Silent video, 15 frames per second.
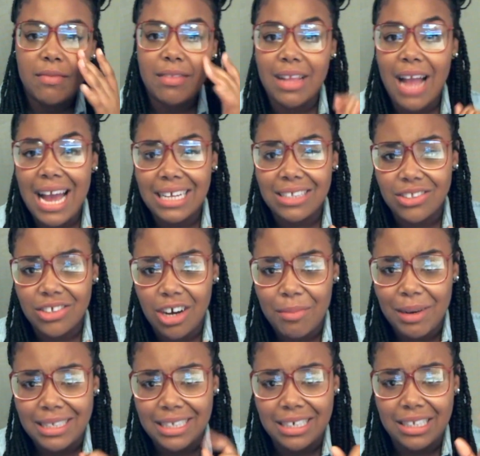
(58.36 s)

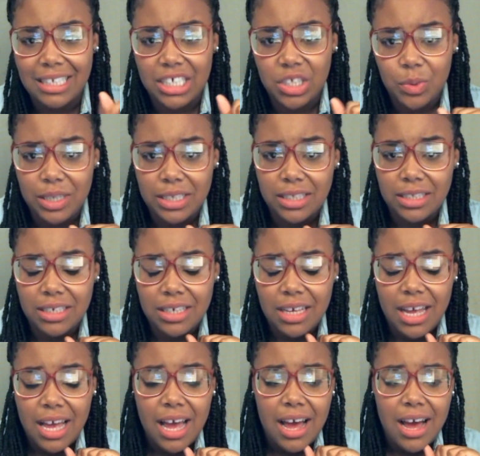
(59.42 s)
my Senegalese twist.
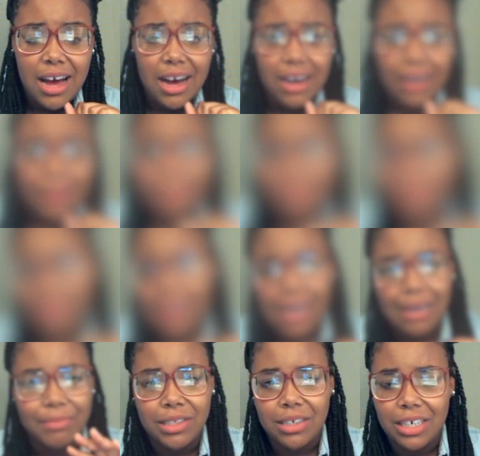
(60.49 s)

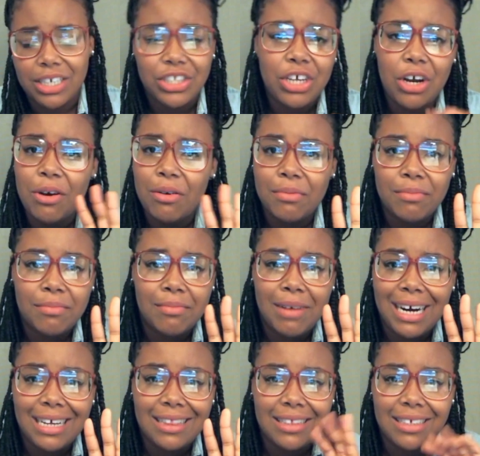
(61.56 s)
I'm sorry, don't
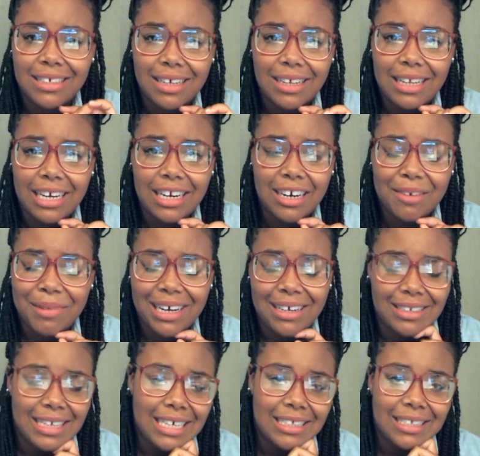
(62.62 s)
mind the glare on my
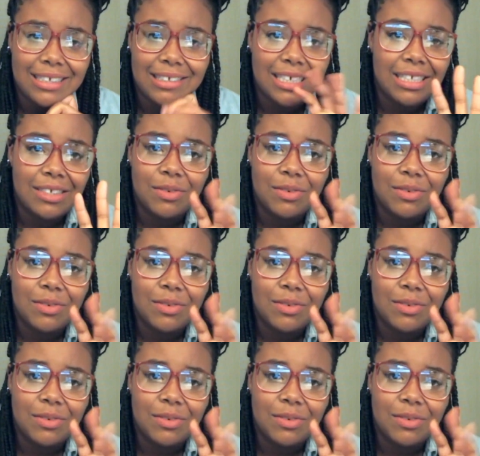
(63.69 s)
glasses, it's